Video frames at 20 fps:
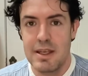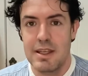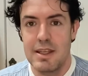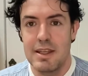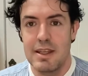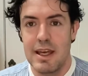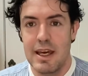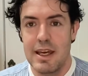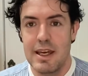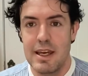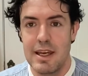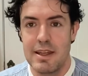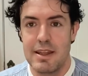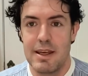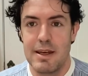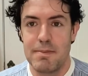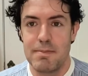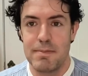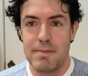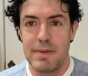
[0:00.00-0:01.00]

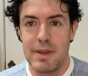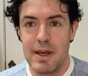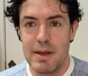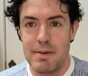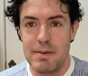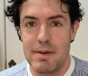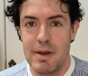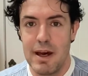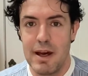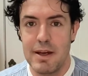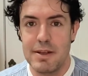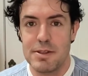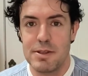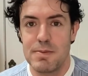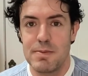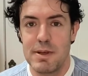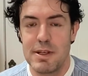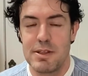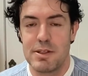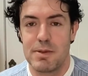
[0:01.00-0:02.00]
They asked
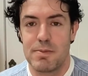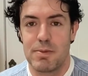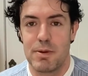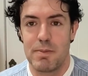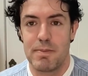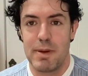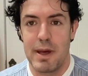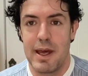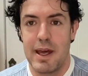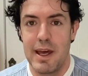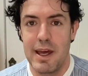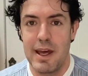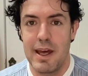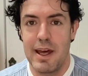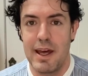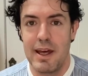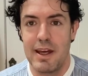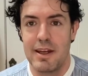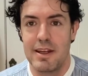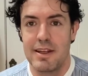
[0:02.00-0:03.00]
me to
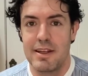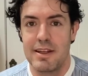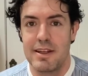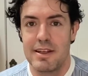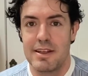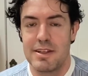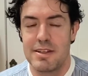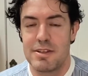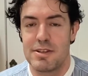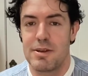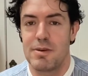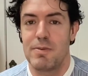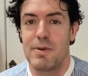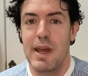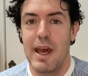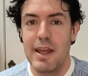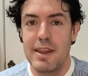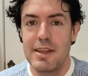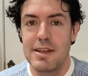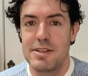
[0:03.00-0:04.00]
prepare. So we
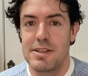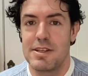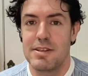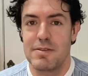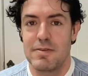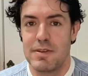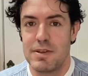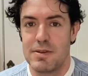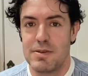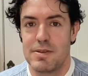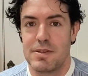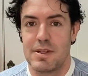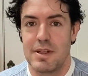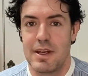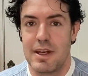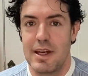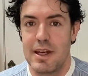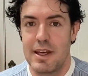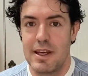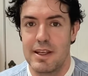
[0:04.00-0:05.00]
had these interviews
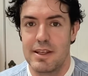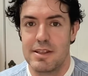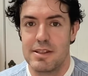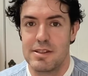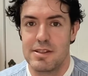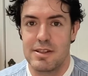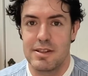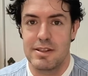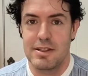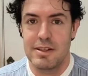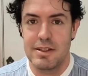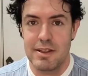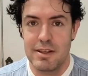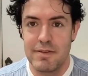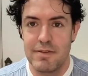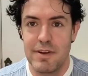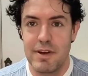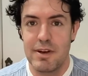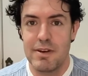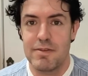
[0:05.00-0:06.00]
and
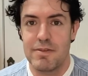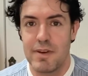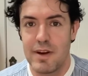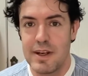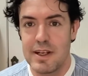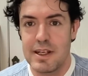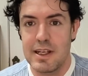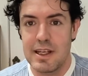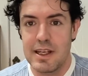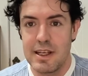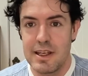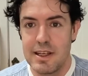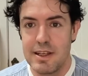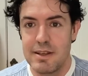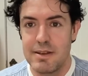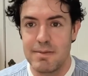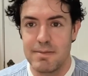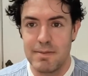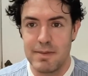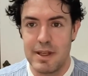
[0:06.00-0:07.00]
very
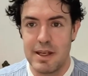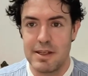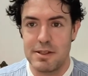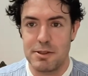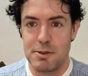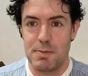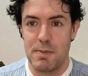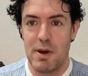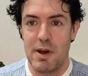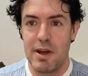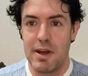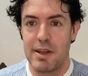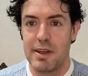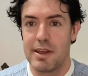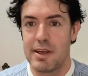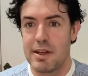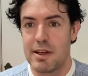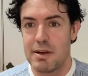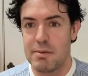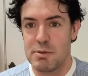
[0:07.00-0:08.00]
friendly, they're
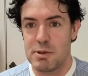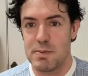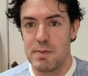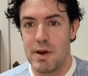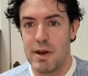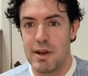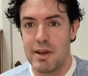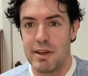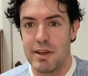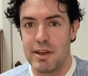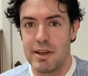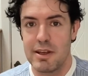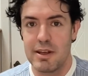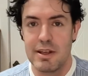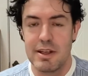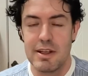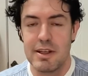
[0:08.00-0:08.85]
smiling, I'm smiling.